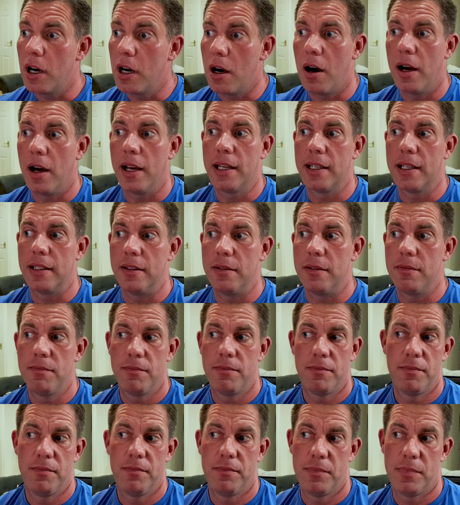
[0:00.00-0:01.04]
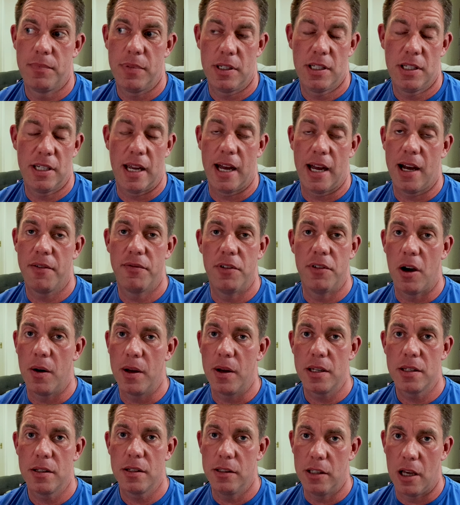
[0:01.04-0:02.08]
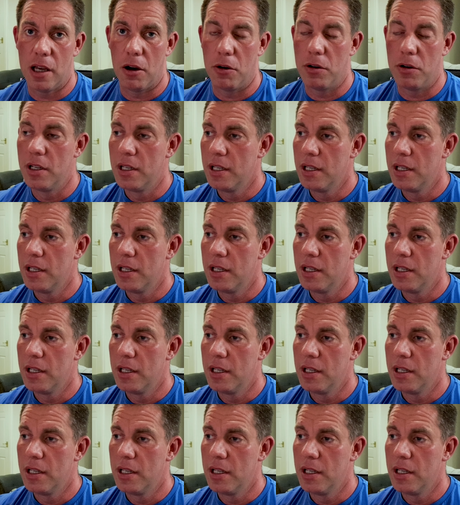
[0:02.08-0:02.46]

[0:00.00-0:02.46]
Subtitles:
I can say I've noticed, no.